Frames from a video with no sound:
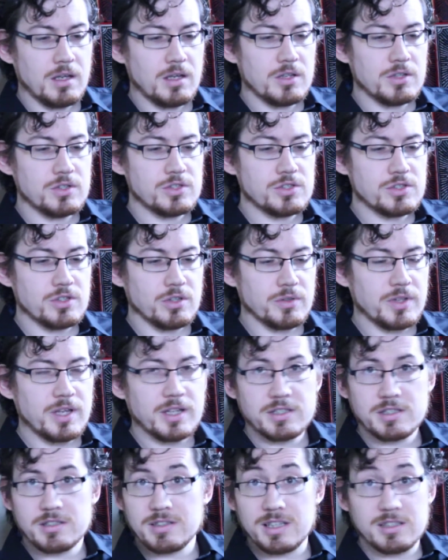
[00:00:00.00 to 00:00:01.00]
So
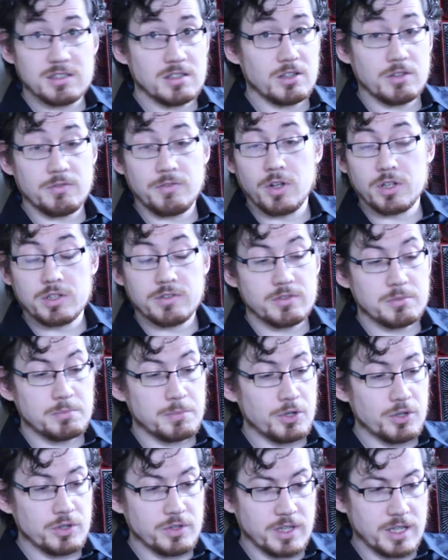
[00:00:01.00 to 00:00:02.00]
that's not a fault of the book,